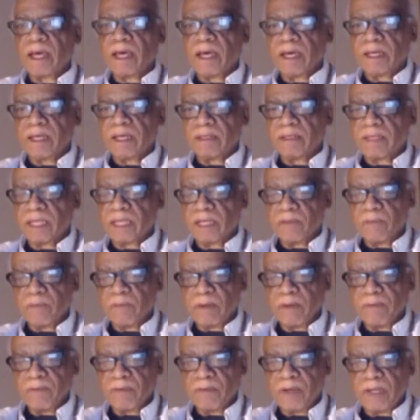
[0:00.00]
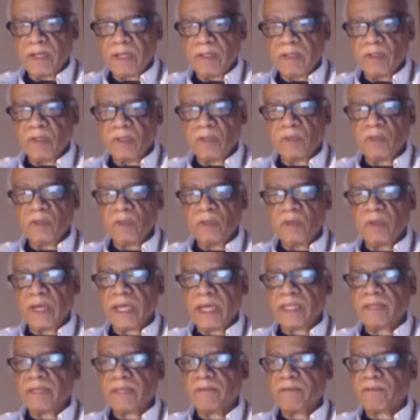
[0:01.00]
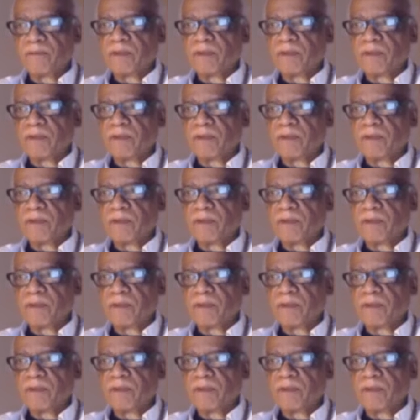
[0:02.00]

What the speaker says: I think of my friend who had the